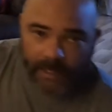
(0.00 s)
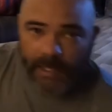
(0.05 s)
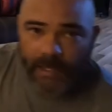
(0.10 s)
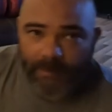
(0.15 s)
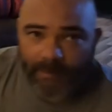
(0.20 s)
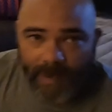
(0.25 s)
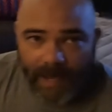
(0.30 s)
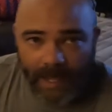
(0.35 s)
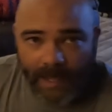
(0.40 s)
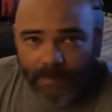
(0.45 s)

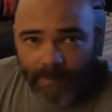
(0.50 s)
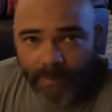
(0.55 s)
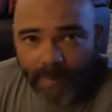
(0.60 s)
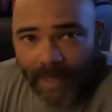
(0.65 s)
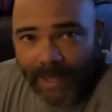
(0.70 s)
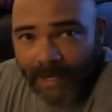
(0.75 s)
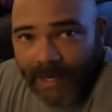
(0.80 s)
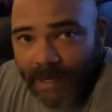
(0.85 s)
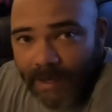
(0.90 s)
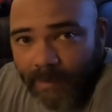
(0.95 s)

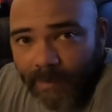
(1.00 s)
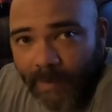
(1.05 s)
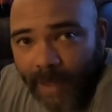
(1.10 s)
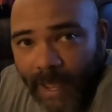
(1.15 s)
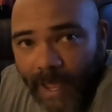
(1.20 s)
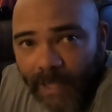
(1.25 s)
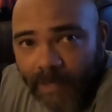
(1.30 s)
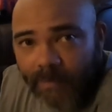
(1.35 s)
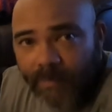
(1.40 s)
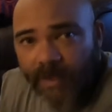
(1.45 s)
bedding
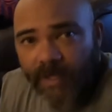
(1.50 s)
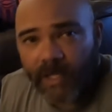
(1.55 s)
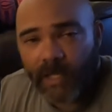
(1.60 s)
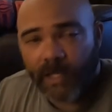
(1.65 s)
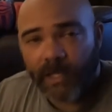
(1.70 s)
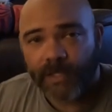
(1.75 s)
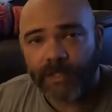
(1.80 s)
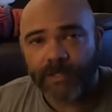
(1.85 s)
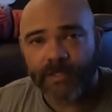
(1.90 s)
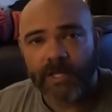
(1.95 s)
bag,
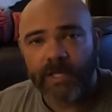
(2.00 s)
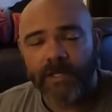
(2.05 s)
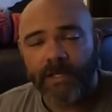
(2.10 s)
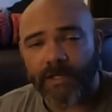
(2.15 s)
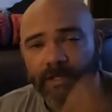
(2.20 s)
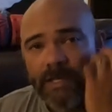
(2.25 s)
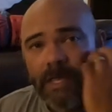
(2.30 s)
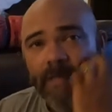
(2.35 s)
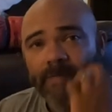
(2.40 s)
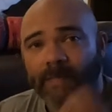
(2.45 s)
because
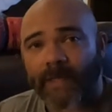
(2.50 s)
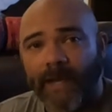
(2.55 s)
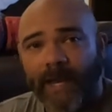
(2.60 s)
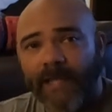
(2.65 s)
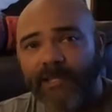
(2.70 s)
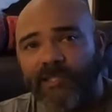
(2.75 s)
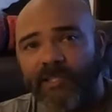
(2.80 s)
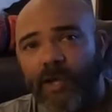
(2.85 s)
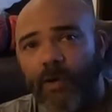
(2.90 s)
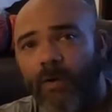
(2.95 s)
then
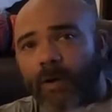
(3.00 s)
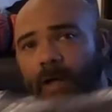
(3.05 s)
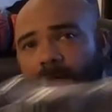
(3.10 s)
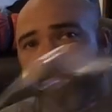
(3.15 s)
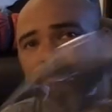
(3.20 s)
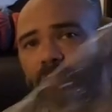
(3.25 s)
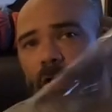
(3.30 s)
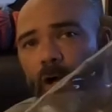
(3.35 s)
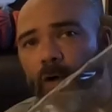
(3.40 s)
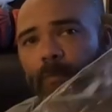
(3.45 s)
I don't
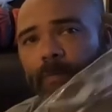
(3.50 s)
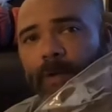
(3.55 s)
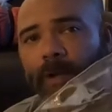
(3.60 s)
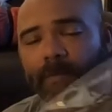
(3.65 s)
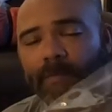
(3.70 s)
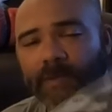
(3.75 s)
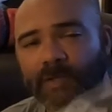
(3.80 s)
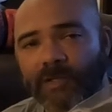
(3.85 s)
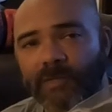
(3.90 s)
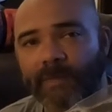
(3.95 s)
have to open
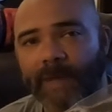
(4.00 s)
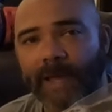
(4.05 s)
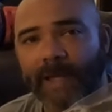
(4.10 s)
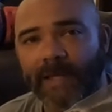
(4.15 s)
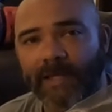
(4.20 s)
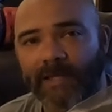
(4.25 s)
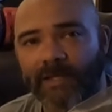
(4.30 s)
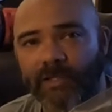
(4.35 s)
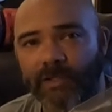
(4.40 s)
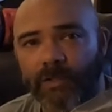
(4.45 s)
up this
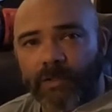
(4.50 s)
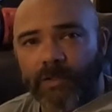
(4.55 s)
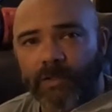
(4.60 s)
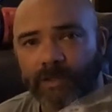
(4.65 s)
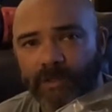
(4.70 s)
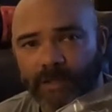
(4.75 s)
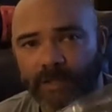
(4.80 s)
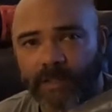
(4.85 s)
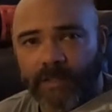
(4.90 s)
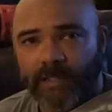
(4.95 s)
bag until
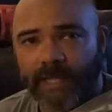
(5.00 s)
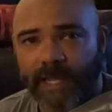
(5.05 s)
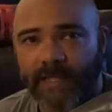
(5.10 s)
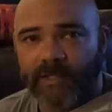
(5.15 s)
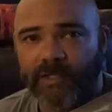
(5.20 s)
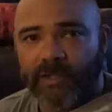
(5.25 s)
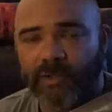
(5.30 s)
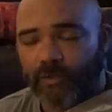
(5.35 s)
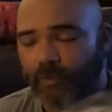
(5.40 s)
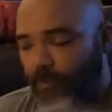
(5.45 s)
the day
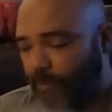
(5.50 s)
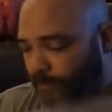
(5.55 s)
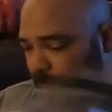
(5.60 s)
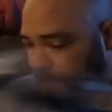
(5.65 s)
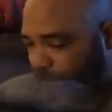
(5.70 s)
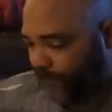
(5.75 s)
two.